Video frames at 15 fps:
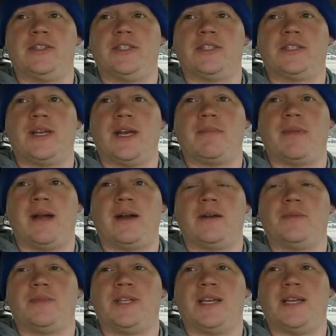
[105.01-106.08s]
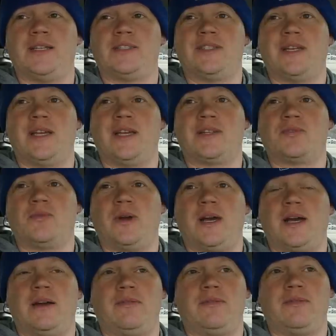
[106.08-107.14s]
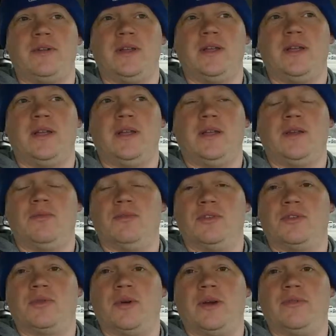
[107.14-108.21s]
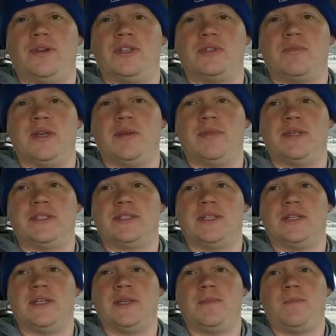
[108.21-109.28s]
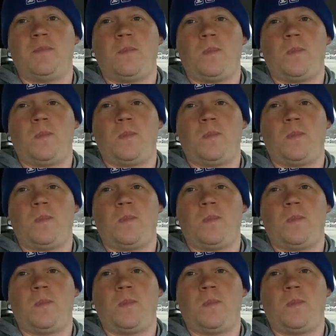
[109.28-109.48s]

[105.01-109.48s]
just like Malcolm touched the ex-wife with the 12-inch BBC.